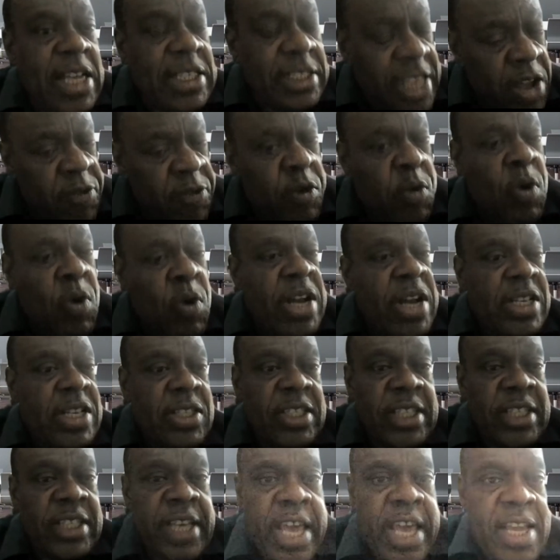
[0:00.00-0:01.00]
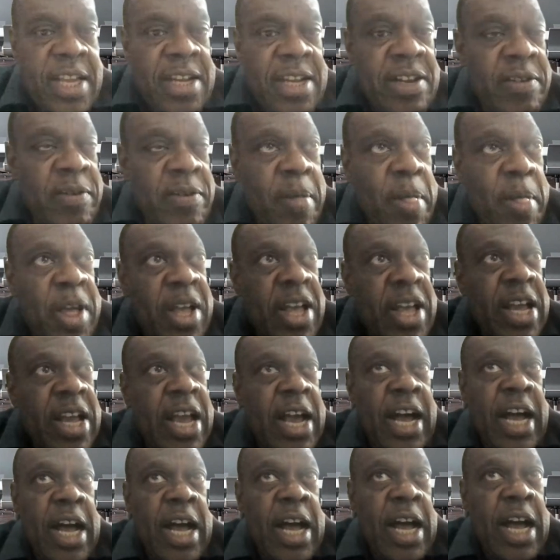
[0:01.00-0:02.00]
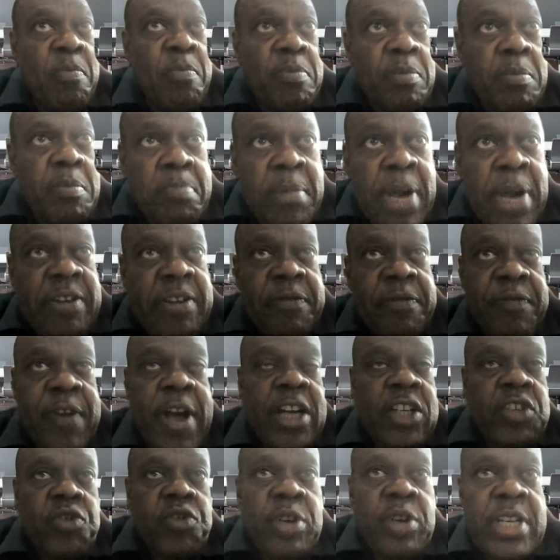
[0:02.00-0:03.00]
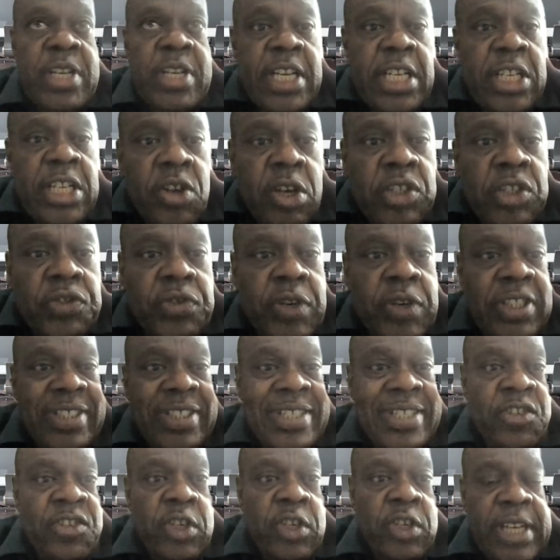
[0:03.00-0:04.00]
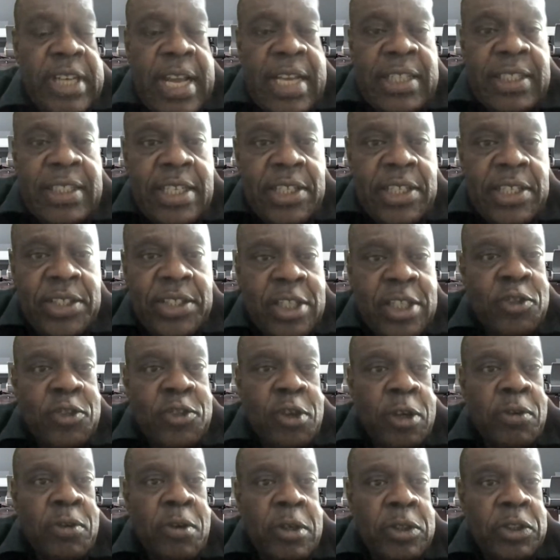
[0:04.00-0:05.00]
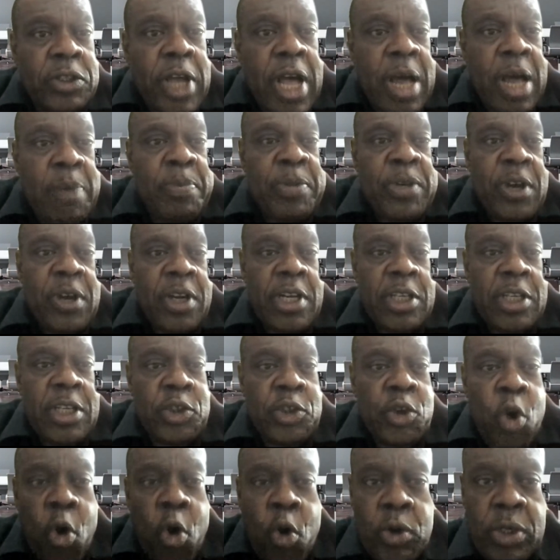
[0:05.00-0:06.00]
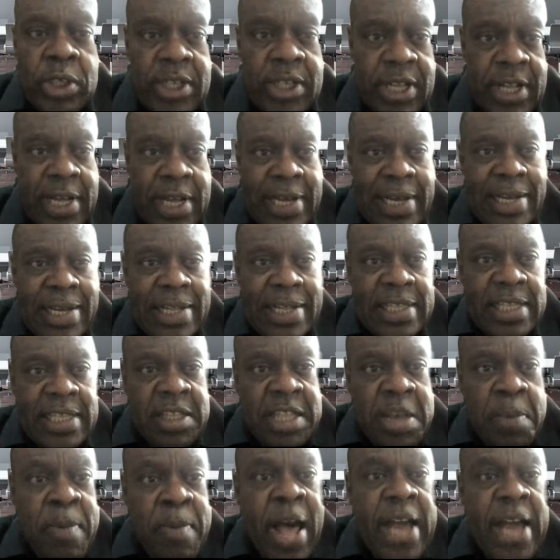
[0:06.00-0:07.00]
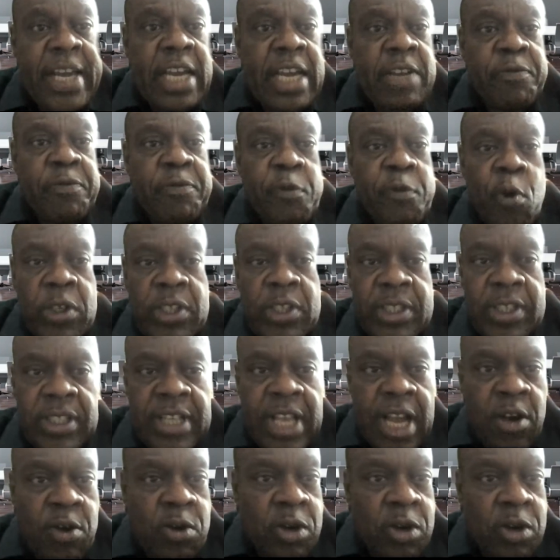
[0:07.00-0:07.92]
as everyone is saying, manufacturing and industrialization is not going to happen on its own. The market forces are